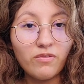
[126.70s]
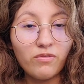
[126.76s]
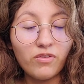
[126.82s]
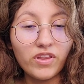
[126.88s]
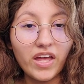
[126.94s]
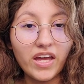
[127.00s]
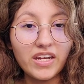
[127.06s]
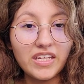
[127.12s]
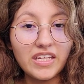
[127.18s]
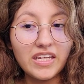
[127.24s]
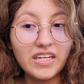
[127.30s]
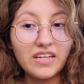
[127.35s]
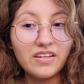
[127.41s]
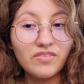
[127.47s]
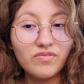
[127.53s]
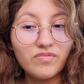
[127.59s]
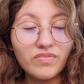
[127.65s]
for that E.
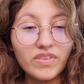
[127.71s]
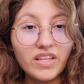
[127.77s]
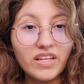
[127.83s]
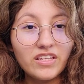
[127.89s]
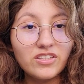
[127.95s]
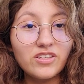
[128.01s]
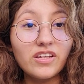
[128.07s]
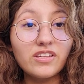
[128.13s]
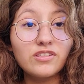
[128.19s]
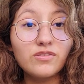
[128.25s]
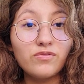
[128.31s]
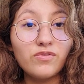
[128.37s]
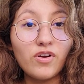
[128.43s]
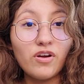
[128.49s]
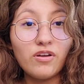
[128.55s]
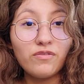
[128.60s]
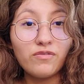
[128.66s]
So that's the
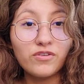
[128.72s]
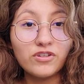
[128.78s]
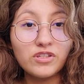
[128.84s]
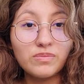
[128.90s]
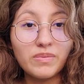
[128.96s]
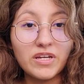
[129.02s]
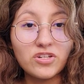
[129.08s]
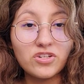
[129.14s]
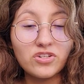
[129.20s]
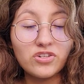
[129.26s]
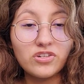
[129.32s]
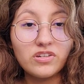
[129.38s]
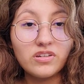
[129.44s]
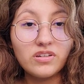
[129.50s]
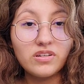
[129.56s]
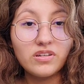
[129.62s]
very first measure.